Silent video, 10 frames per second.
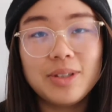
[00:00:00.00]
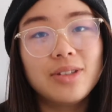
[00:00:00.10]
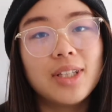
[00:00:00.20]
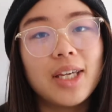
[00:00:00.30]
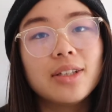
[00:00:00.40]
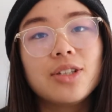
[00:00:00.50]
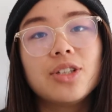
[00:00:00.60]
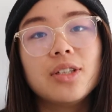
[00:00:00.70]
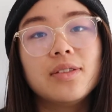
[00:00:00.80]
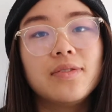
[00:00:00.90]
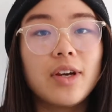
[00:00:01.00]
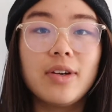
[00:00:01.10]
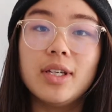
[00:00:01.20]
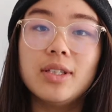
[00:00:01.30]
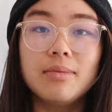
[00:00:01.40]
because English is
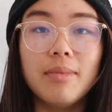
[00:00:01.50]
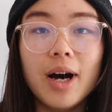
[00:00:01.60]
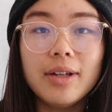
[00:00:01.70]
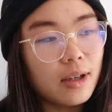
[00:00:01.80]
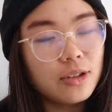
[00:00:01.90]
very in demand.